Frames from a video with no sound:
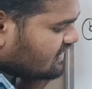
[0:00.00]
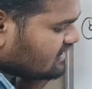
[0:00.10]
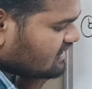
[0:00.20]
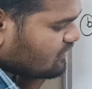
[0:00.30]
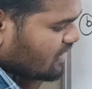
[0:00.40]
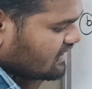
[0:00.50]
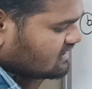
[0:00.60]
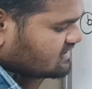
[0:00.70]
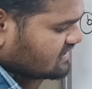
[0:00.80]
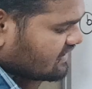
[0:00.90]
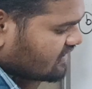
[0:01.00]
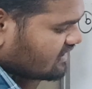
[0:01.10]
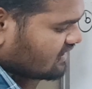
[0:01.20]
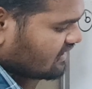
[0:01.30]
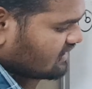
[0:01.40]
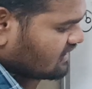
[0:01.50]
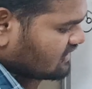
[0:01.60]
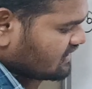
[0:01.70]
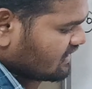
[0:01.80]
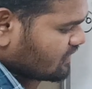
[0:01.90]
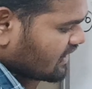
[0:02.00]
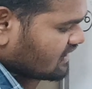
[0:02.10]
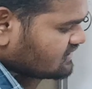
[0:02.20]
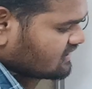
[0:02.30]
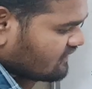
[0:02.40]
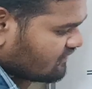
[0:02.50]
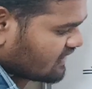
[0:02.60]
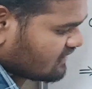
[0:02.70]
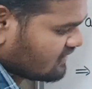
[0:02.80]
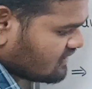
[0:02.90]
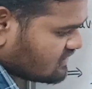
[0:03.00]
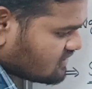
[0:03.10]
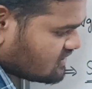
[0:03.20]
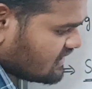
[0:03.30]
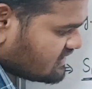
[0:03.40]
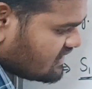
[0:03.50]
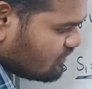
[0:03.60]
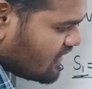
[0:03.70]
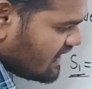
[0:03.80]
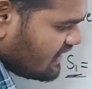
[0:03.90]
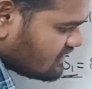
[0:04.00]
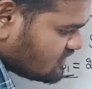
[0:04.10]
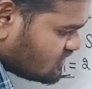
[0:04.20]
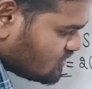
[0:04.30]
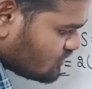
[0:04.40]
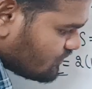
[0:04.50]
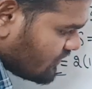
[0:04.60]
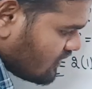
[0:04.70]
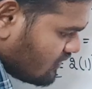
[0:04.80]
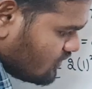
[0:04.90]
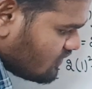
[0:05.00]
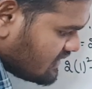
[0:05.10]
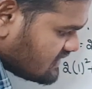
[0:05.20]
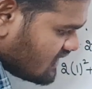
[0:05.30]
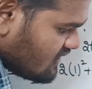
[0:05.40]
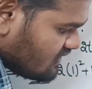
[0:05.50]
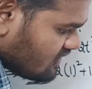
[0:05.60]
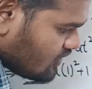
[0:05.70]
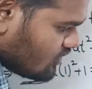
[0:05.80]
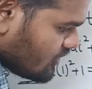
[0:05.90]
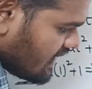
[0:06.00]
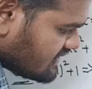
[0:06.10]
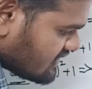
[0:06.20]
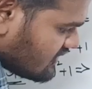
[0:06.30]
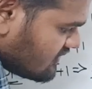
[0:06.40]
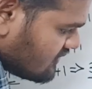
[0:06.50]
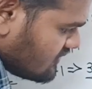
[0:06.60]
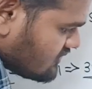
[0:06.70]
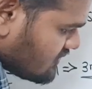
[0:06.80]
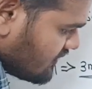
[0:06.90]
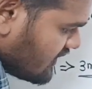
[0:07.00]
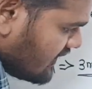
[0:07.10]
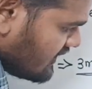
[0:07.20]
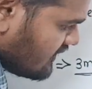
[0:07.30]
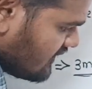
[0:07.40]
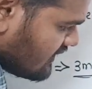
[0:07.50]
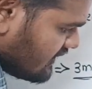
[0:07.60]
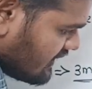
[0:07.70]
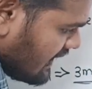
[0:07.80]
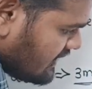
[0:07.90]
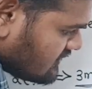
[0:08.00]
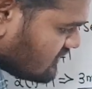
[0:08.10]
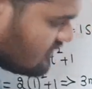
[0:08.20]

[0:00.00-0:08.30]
T3 minus T1. 3 minus 1. So 16 by 2. 2 ones are 2 eights are. So we get 8